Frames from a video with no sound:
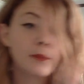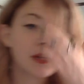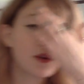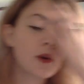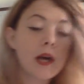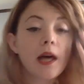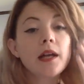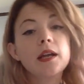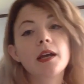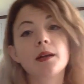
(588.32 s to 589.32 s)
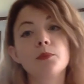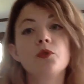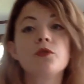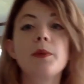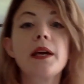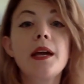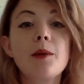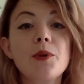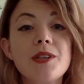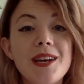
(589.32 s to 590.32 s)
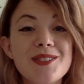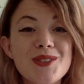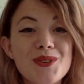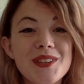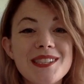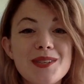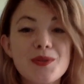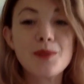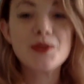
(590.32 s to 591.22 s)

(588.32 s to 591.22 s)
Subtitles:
me go ahead and move my camera down so you can see what I'm